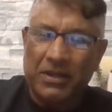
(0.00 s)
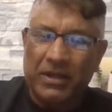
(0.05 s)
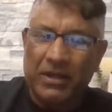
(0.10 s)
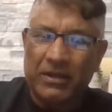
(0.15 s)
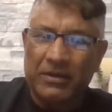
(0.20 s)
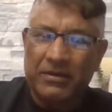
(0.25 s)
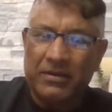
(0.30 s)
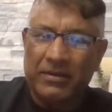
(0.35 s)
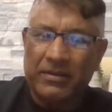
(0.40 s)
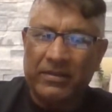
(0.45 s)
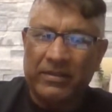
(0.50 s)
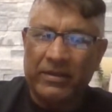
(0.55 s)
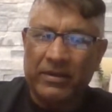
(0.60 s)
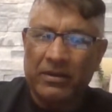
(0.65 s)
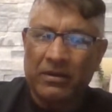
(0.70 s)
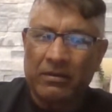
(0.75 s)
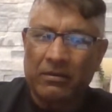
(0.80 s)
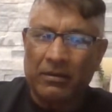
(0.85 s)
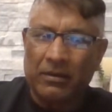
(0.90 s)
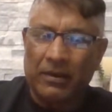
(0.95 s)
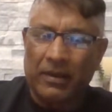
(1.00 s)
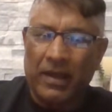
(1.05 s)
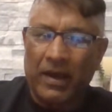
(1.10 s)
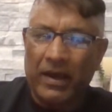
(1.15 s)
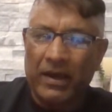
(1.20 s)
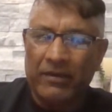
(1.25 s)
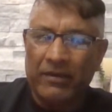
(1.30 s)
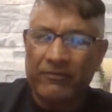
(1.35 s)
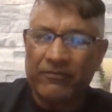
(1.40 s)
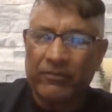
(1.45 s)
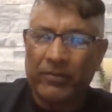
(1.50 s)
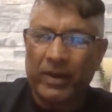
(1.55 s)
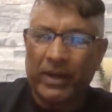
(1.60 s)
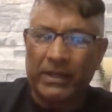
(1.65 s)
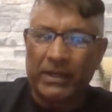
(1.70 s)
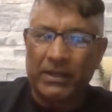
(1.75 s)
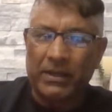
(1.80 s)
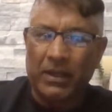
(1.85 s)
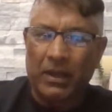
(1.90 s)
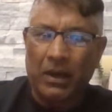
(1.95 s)
it there live
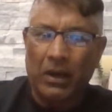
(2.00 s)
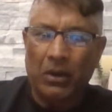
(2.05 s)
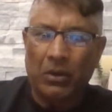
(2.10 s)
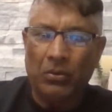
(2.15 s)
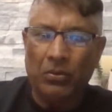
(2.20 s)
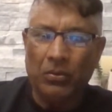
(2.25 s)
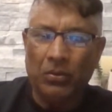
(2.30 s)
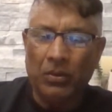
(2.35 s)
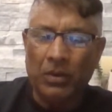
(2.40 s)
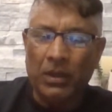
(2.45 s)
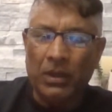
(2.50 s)
right now.